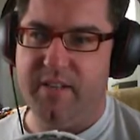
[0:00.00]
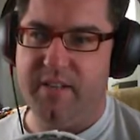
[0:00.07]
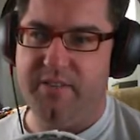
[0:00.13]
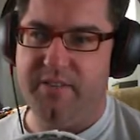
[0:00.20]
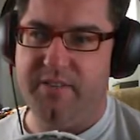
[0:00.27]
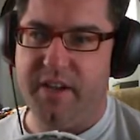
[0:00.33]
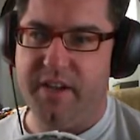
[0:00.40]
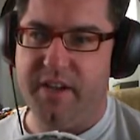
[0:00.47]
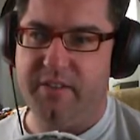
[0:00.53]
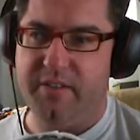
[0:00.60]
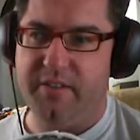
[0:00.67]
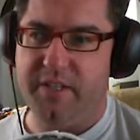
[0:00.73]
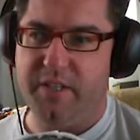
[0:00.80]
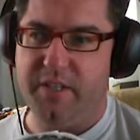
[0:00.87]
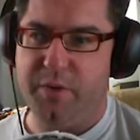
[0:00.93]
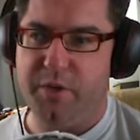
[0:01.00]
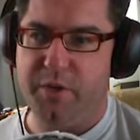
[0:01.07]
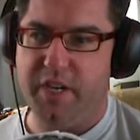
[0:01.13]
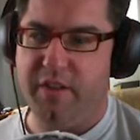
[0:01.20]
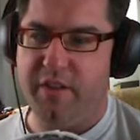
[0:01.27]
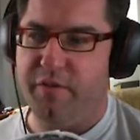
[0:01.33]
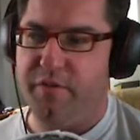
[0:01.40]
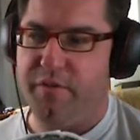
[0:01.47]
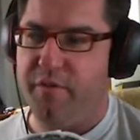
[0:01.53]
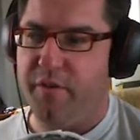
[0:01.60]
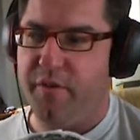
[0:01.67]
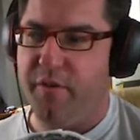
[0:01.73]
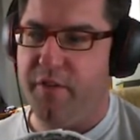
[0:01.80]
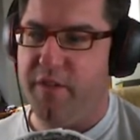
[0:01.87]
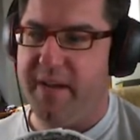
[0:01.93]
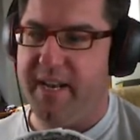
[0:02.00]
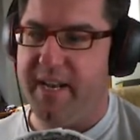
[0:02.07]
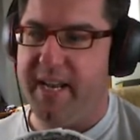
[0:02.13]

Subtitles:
So just pushing it through the mud